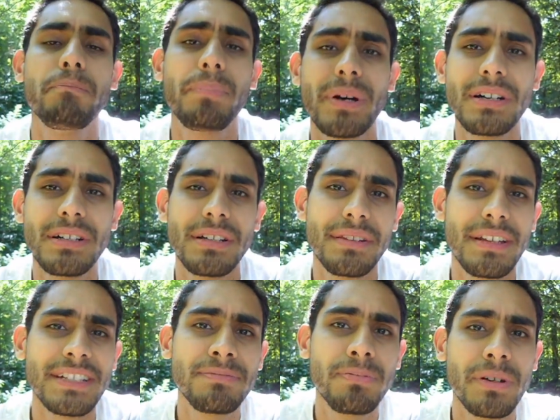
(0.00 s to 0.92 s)
But
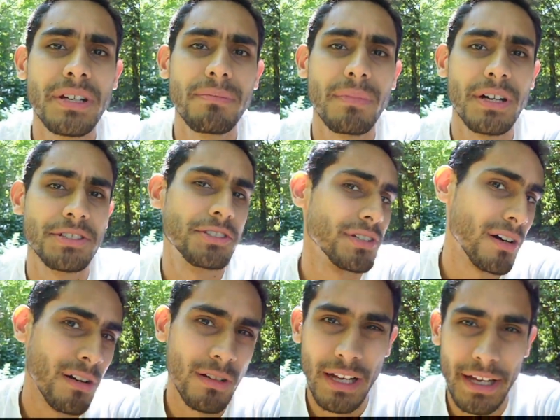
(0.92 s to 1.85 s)
that's pretty much
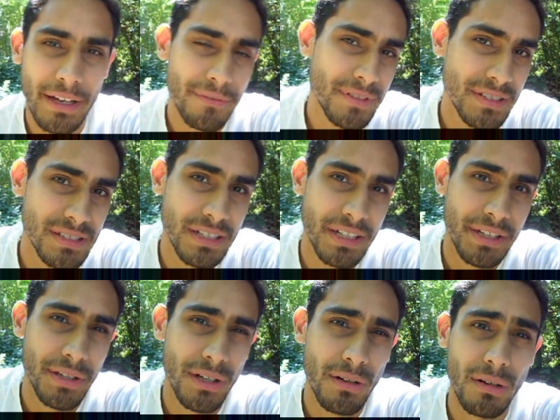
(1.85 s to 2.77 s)
all I have to
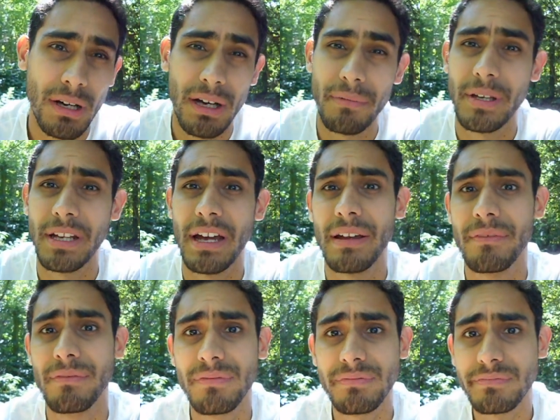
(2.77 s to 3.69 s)
say, though. I mean,
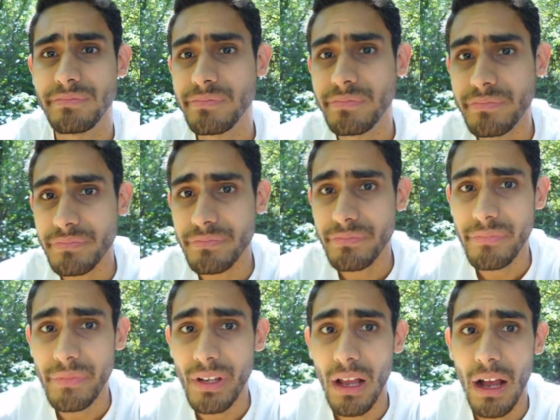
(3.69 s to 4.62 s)

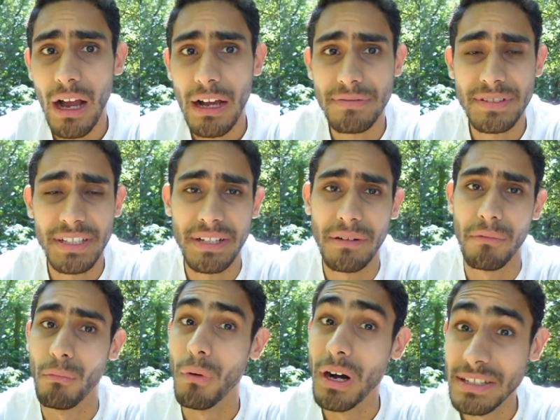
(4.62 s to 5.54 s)
I've seen it
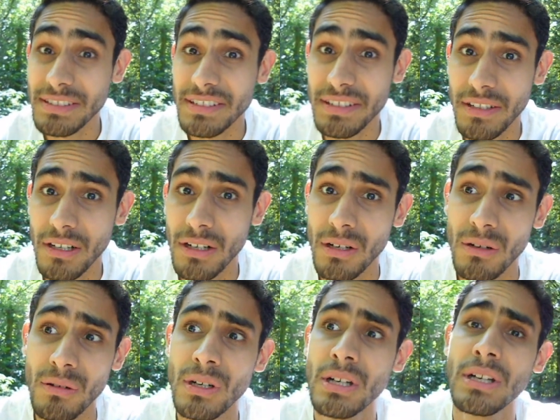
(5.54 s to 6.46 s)
once,
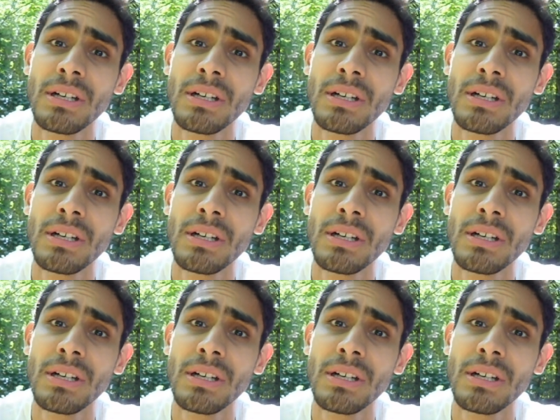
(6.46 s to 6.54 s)
though.